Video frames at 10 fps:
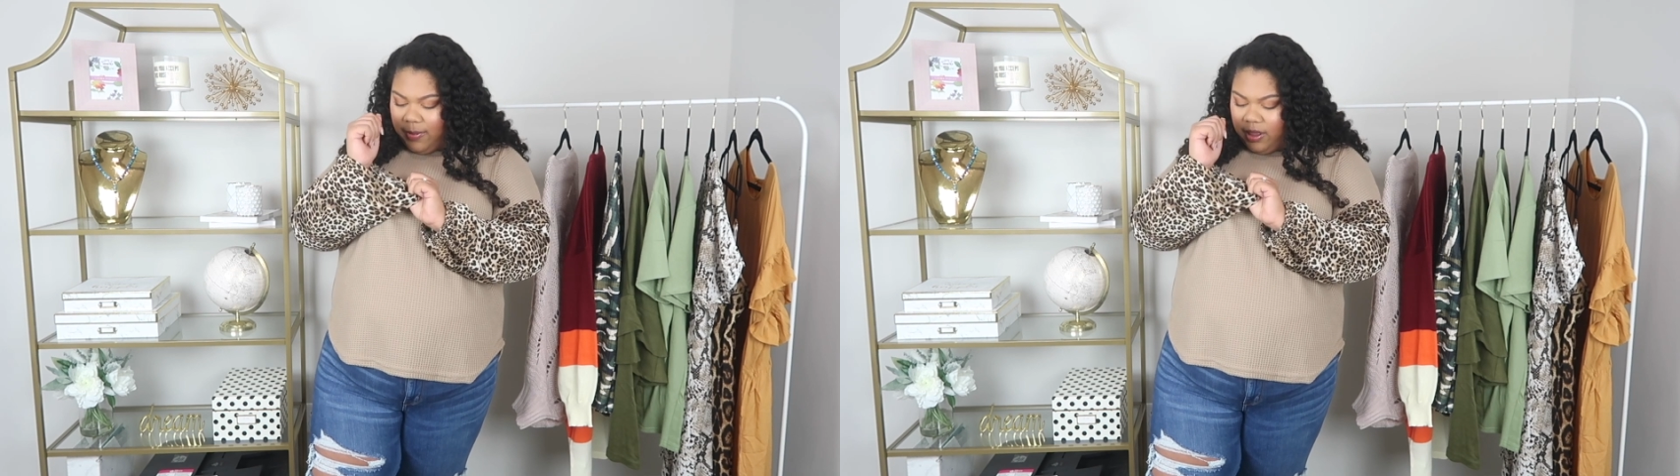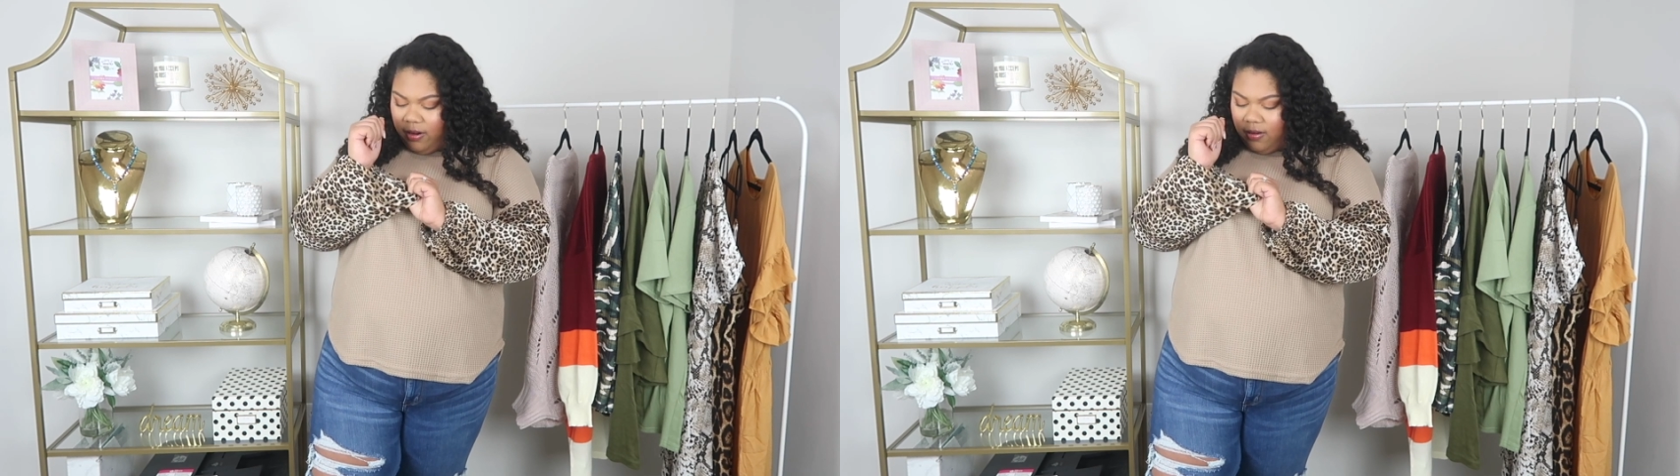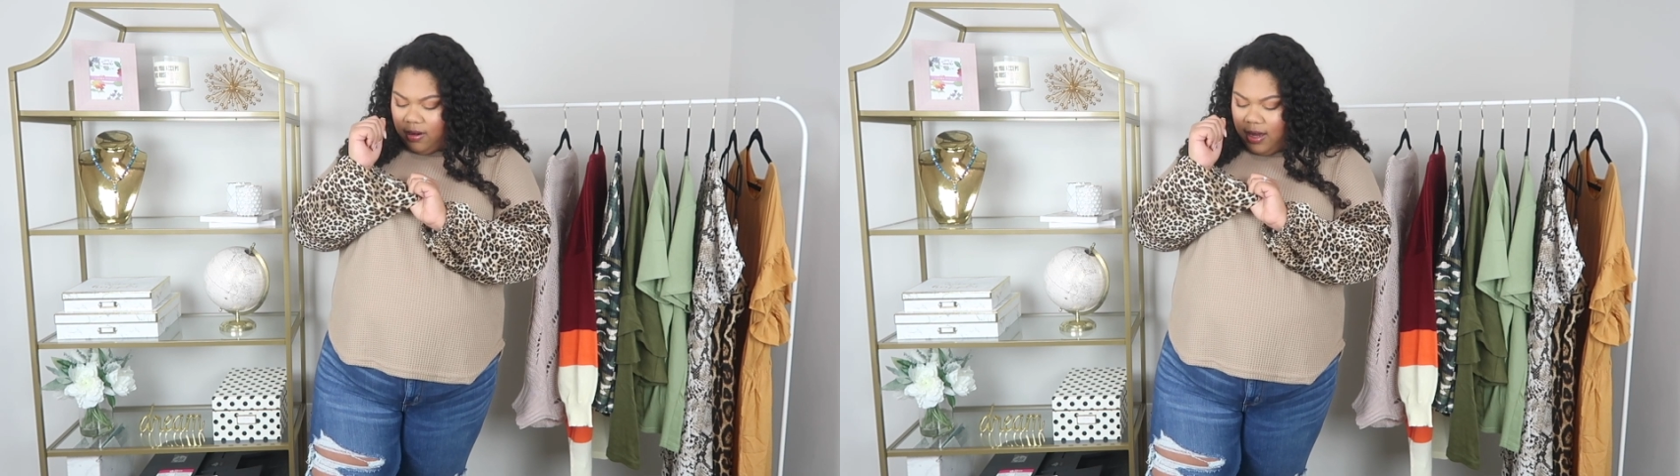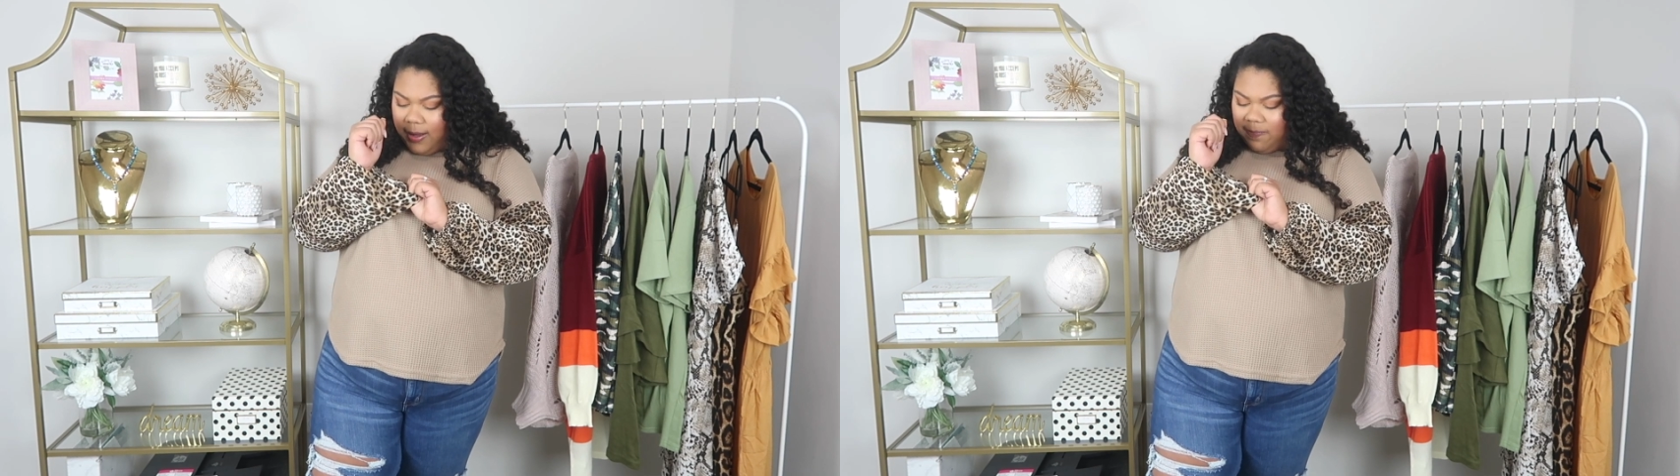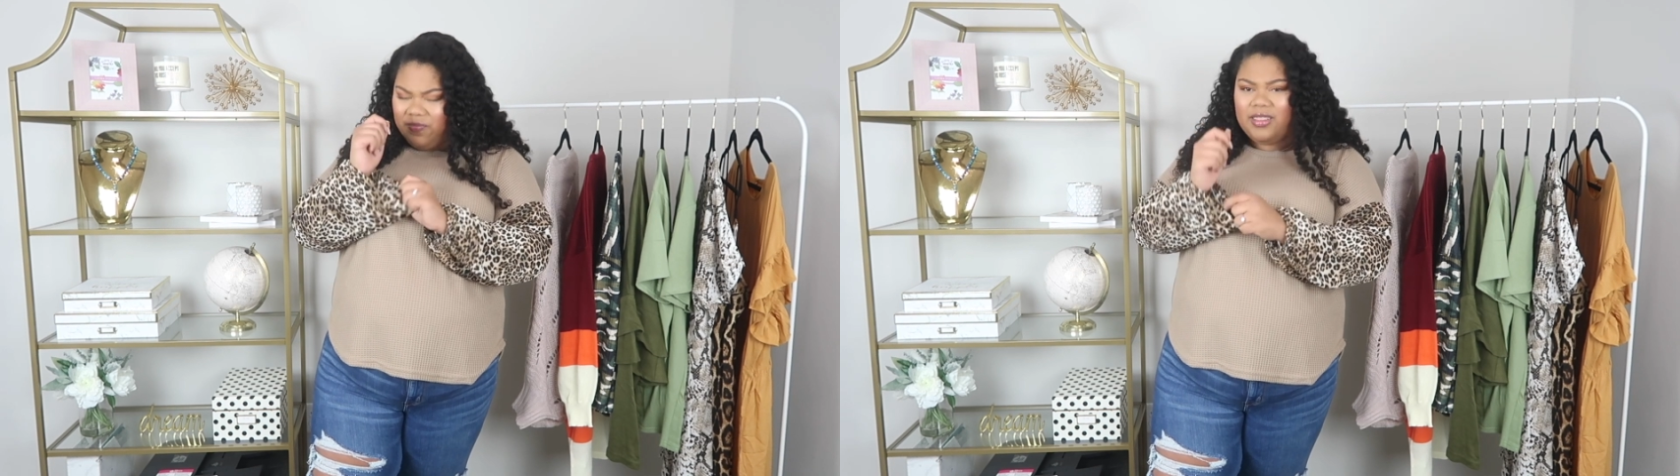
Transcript: but they're not